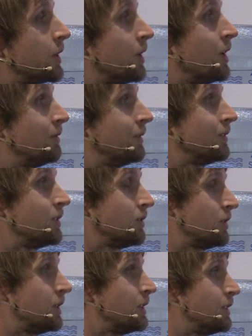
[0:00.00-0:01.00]
than half of
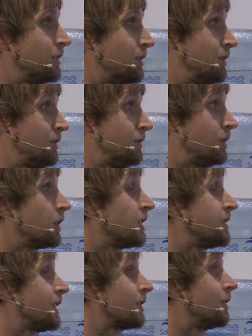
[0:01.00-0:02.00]
countries to look
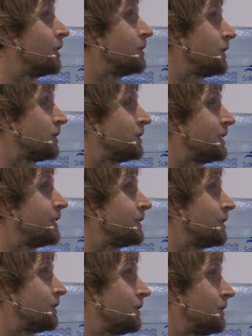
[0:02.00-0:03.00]
at technological sinks
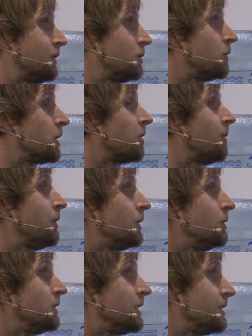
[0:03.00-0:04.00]
are talking about
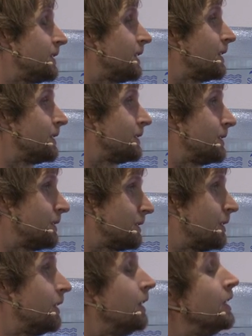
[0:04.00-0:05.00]
using
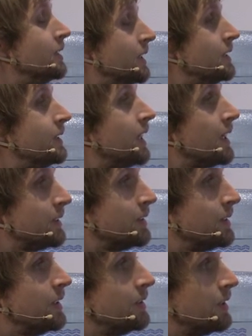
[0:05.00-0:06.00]
CS, CCS and
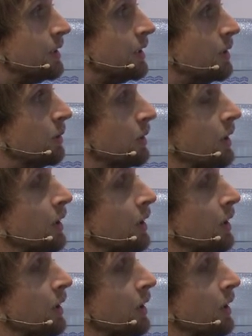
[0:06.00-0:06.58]
CCU,